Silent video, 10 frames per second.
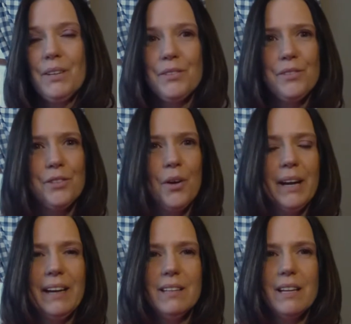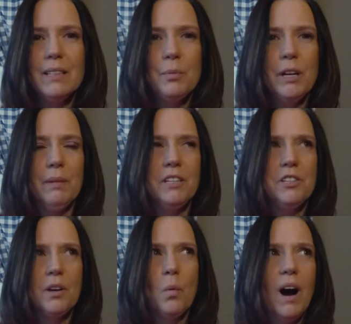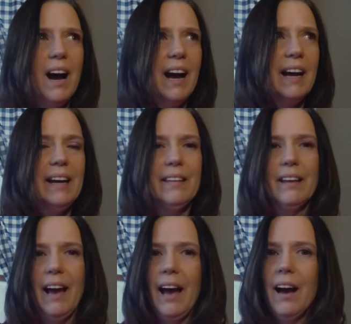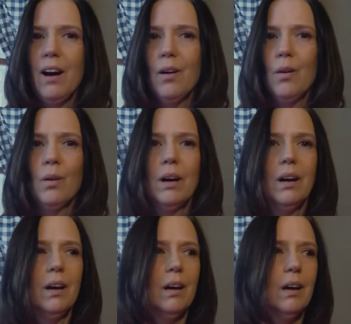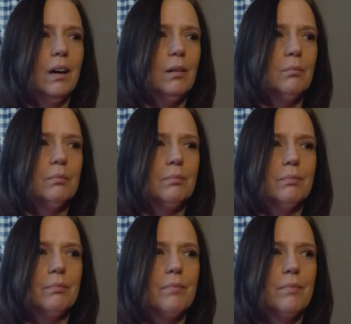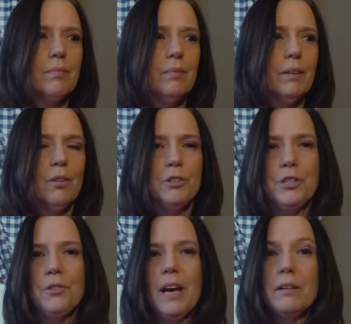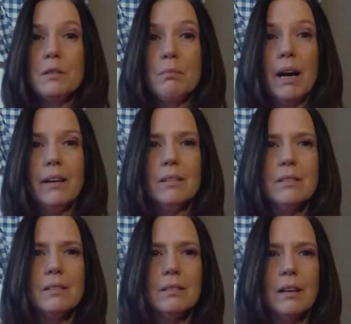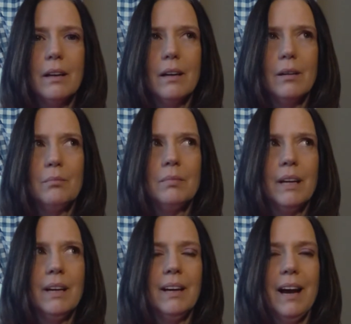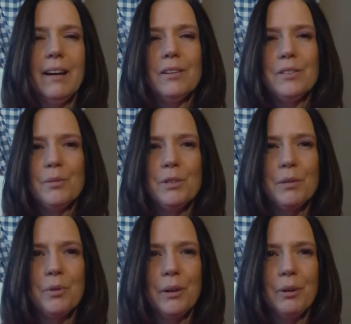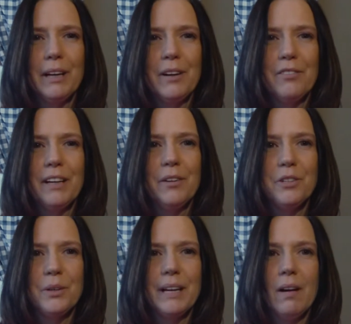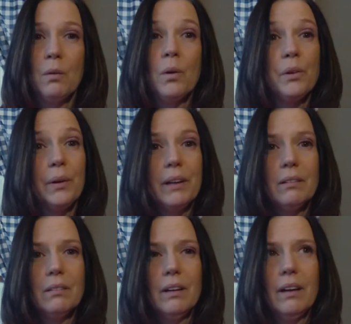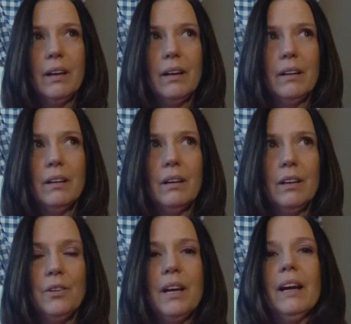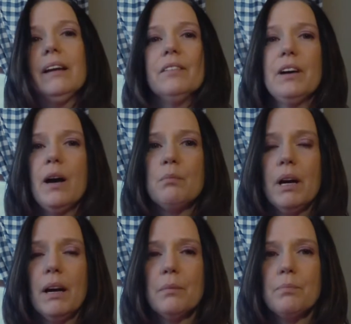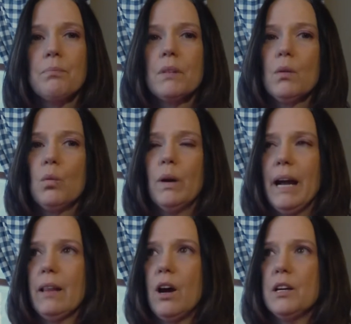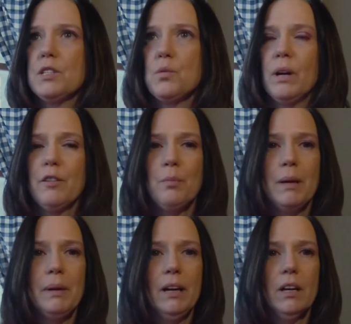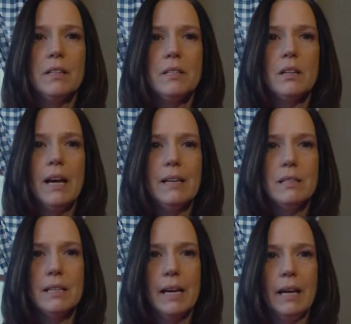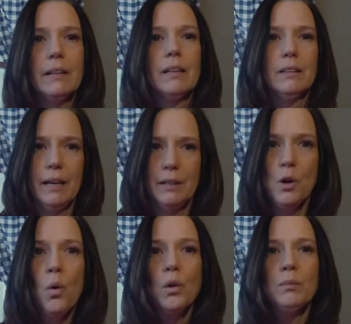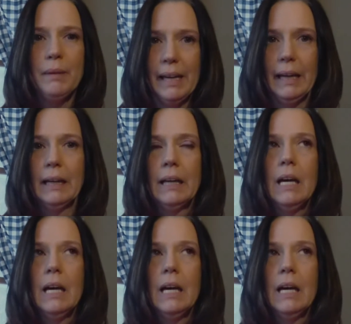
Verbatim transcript: so I guess that's pretty much the why, the how, um, over 2,000 miles. Um, I also am to the point where I know if I don't do it now, I won't do it. And you can't give up. Um, when I lost one of my parents, the last thing that they told me